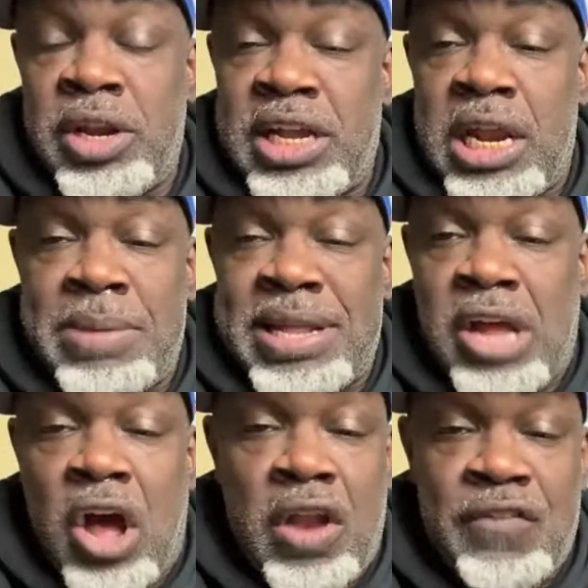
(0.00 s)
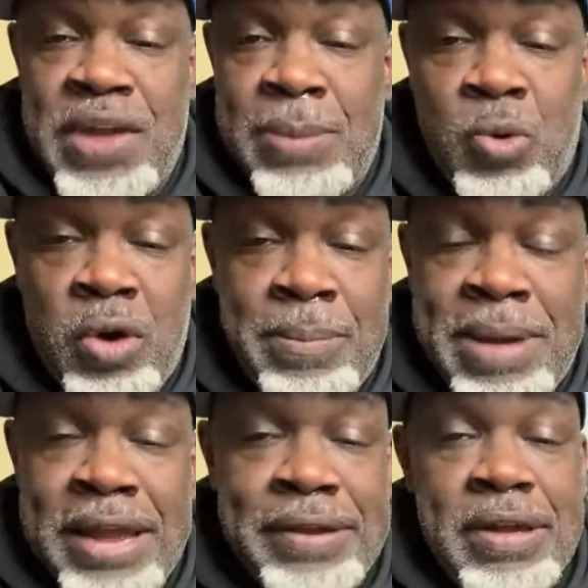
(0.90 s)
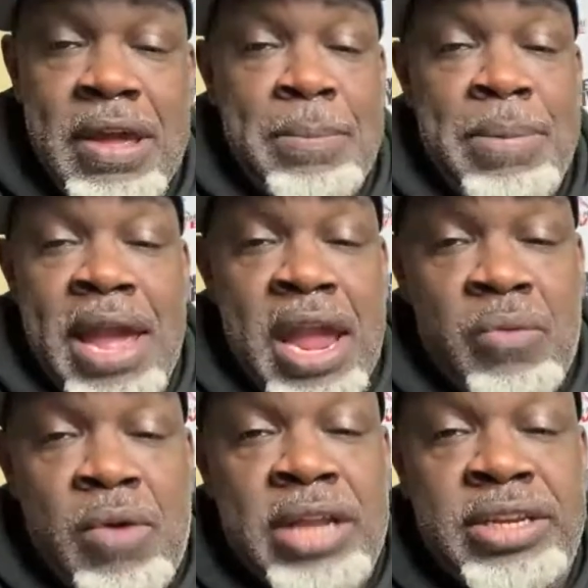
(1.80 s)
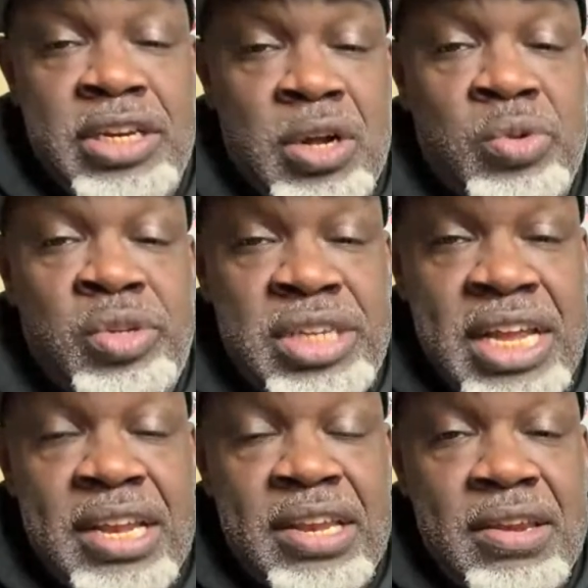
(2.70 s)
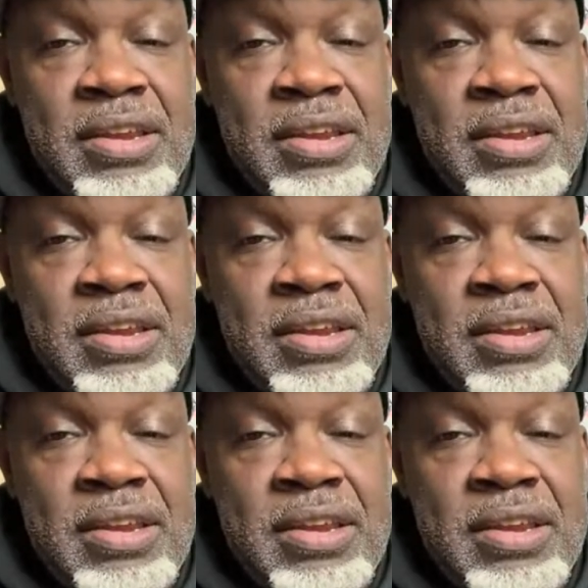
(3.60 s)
look at him as a Hall of Fame quarterback, but Aaron Rodgers need to go sit